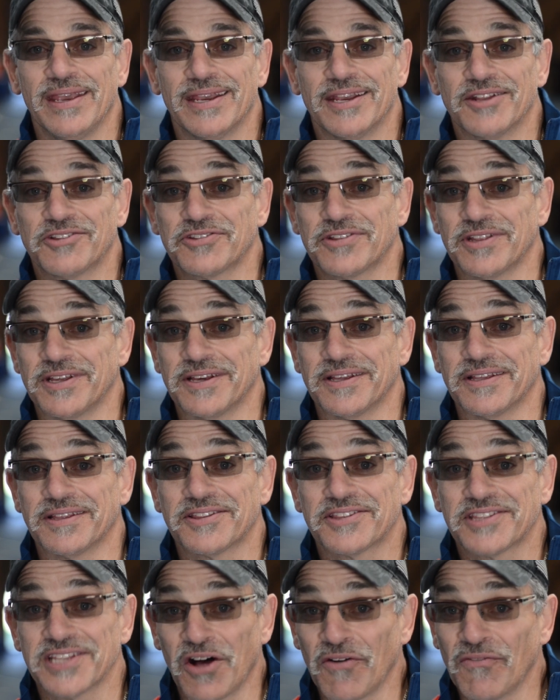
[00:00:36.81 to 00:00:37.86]
It's the
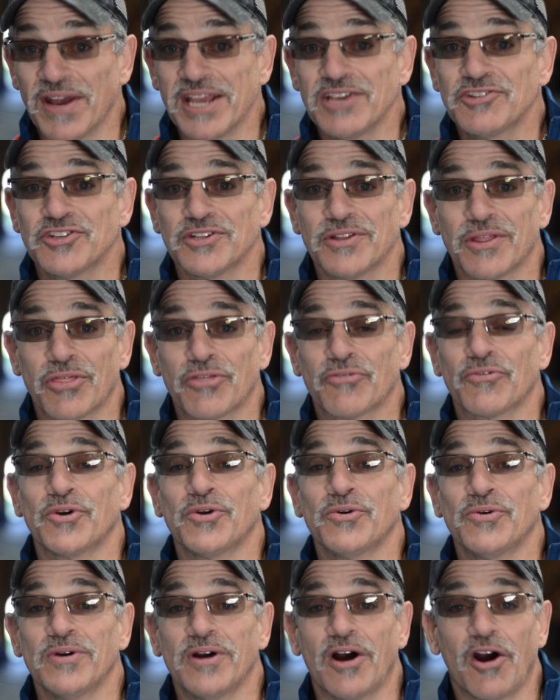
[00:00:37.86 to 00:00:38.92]
salvation through